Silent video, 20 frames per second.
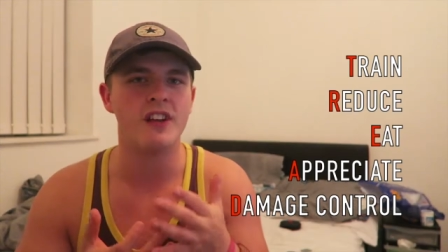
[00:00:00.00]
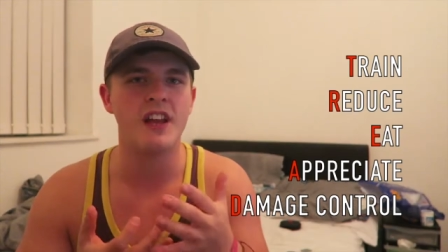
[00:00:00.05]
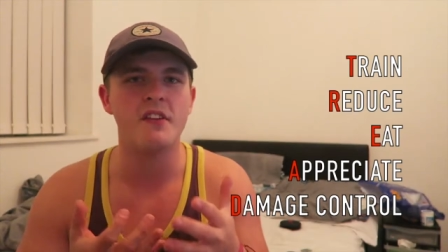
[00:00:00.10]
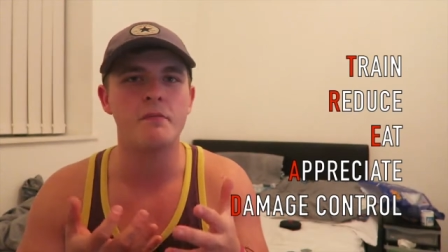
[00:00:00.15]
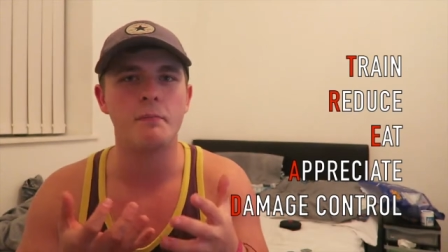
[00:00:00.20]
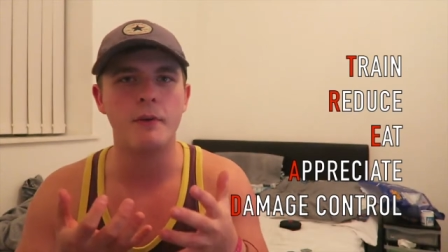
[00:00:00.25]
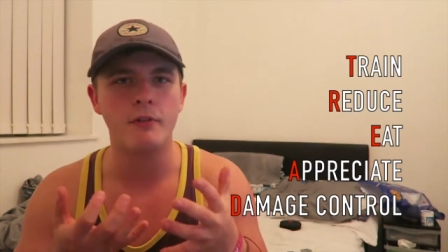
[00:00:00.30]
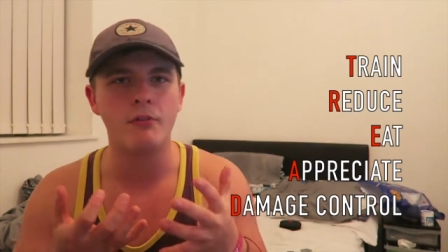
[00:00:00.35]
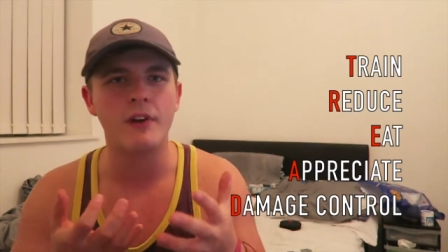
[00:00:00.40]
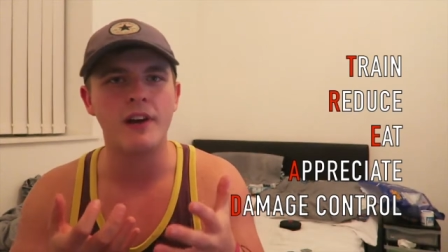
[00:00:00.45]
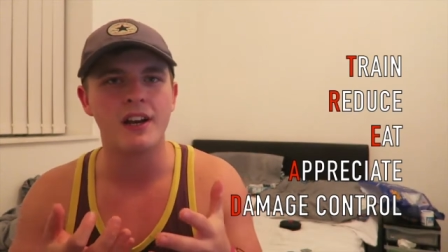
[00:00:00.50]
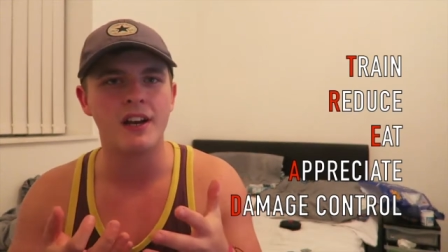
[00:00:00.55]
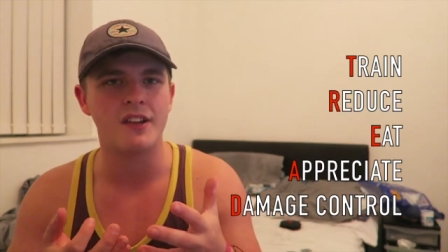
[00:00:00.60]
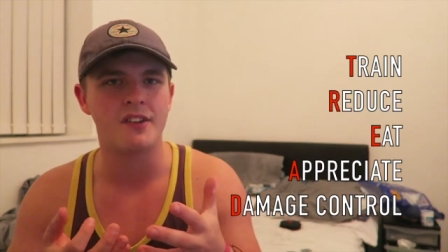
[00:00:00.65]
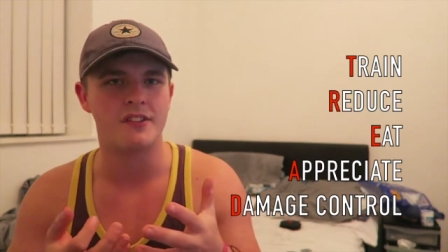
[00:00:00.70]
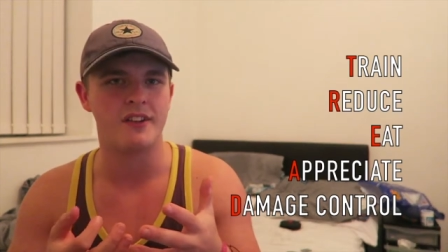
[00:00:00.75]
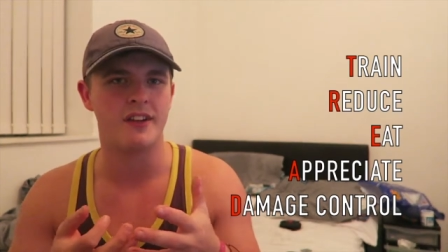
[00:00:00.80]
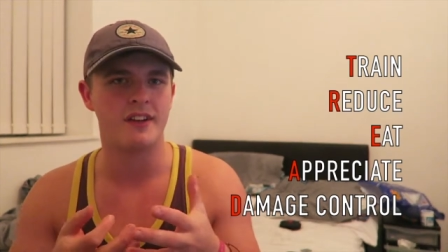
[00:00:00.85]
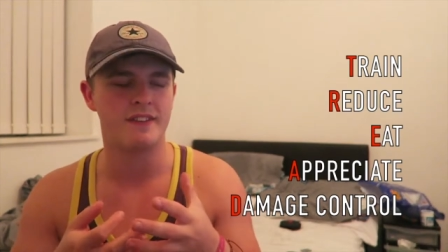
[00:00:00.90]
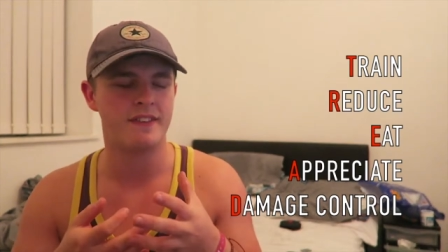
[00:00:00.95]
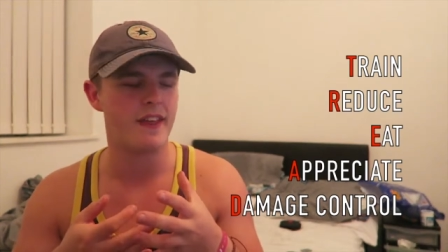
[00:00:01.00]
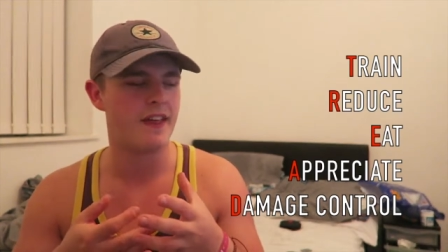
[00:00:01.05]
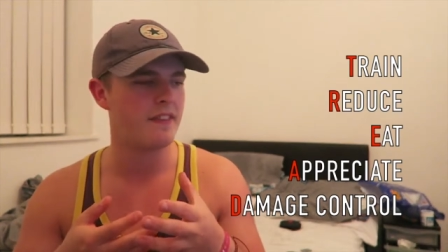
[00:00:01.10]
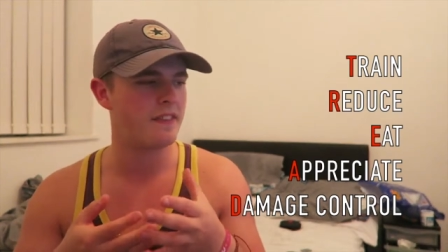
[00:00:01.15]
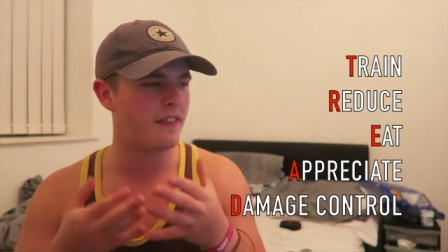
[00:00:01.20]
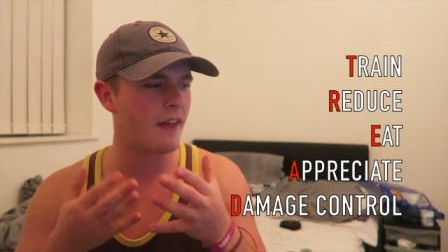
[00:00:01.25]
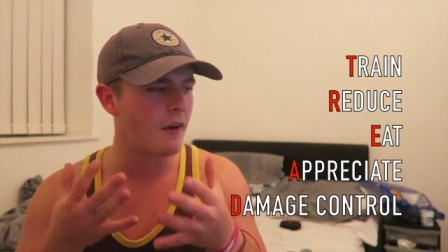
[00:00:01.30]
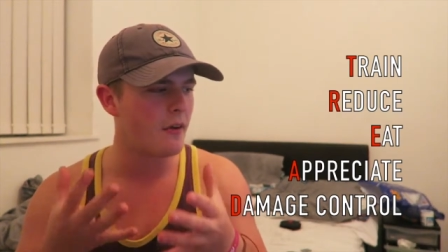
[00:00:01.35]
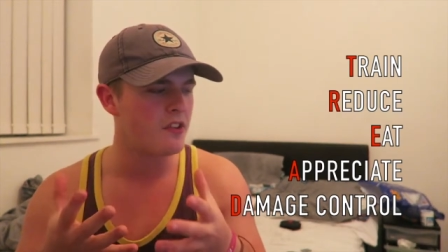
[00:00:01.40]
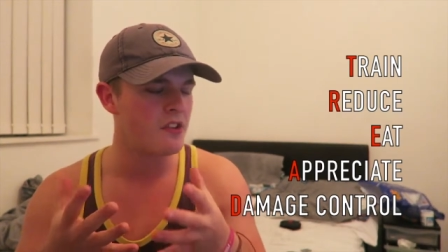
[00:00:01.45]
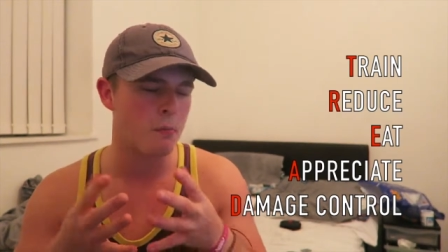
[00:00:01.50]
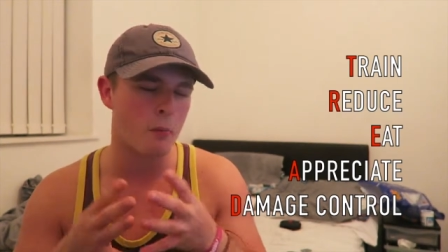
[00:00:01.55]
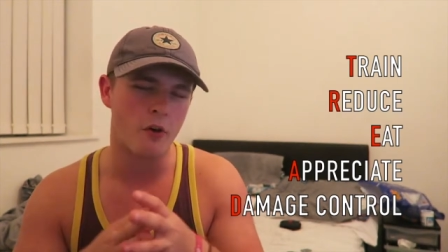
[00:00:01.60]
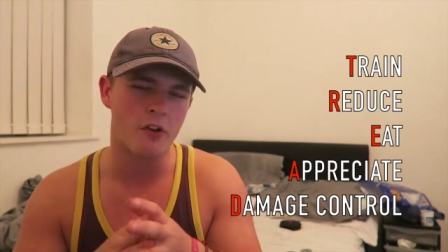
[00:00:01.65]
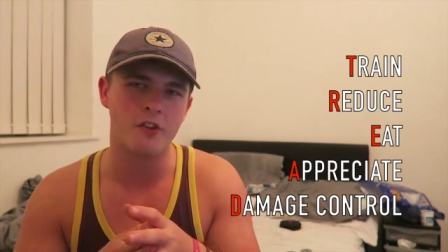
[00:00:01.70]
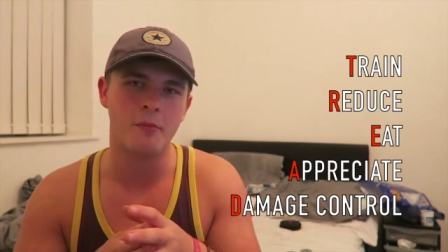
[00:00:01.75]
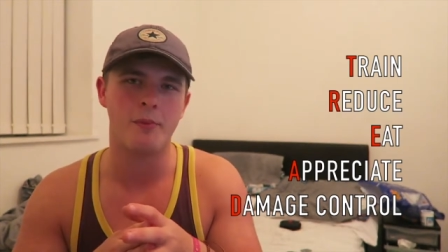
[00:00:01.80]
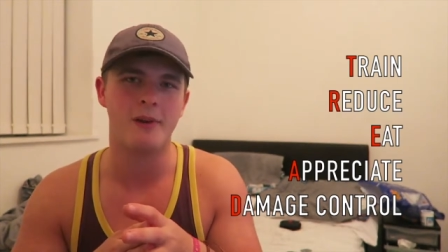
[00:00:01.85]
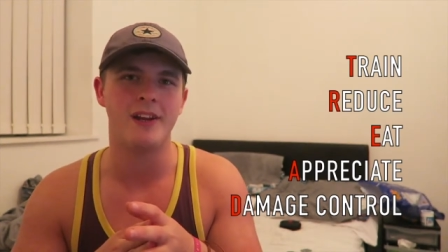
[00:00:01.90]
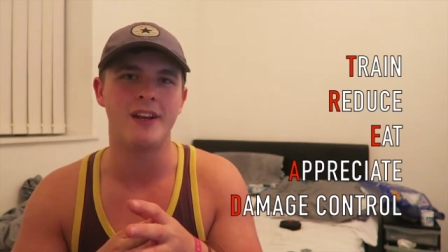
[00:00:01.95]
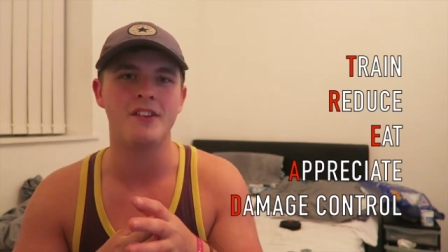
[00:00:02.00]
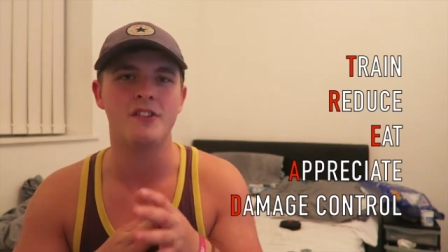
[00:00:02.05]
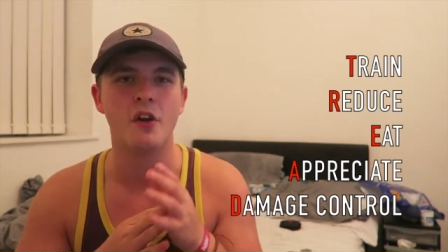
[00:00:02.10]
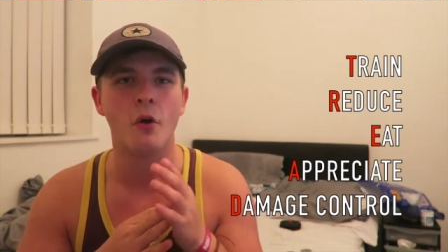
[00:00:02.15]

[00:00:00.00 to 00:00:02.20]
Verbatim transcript: Let's be realistic, that there is a possibility.